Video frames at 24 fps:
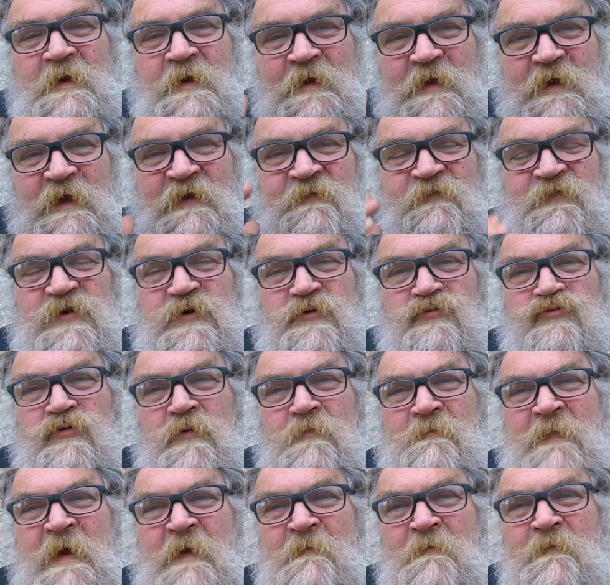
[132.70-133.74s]
If you
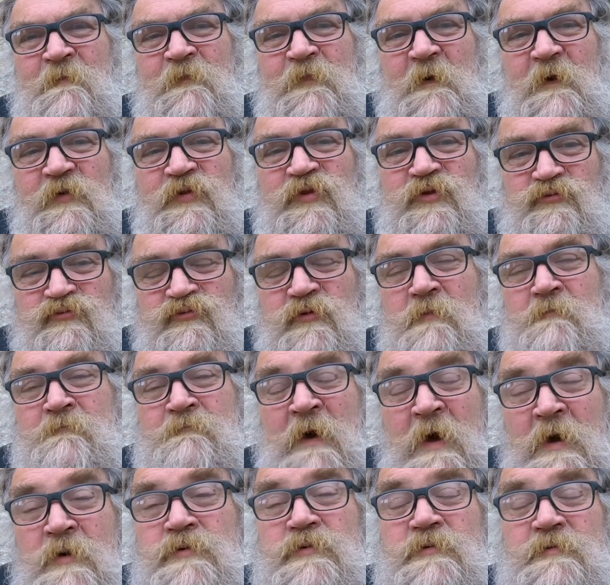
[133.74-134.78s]
remember, the
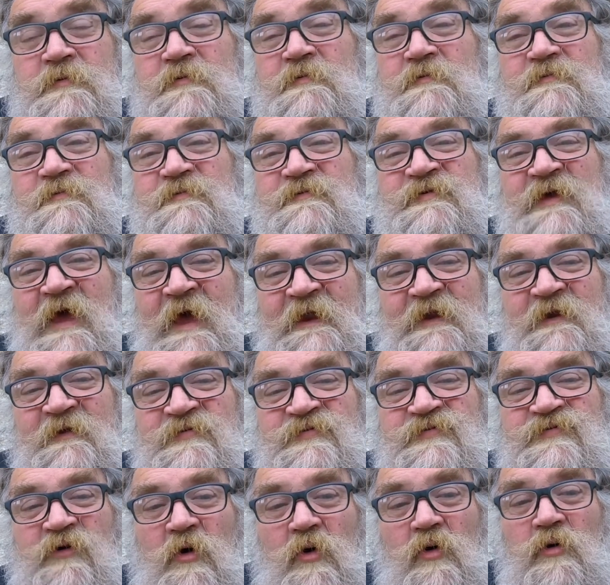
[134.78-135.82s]
Ramones had a
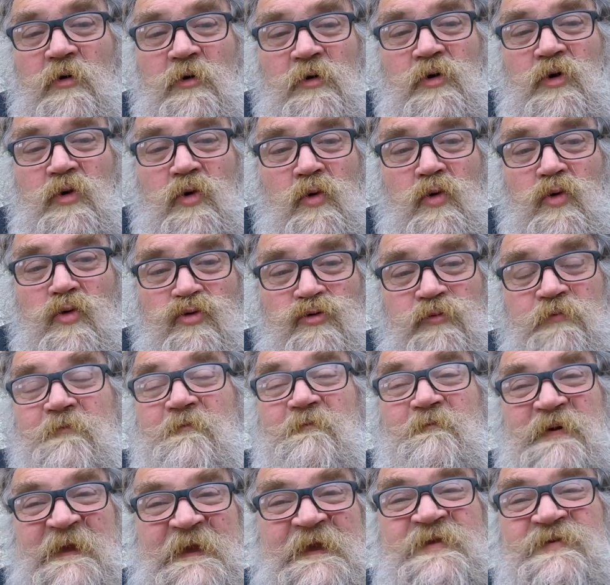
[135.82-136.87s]
song
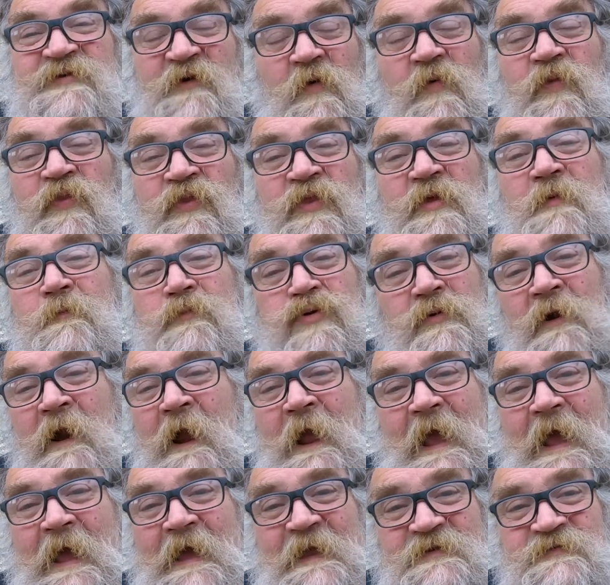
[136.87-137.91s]
called Beat on the
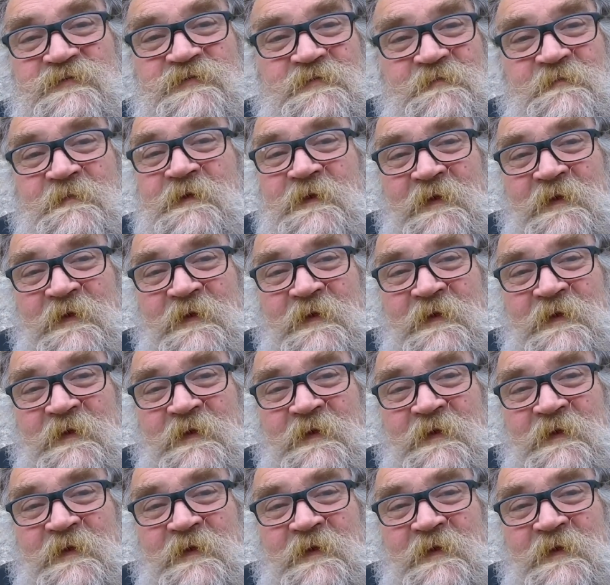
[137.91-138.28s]
Brat.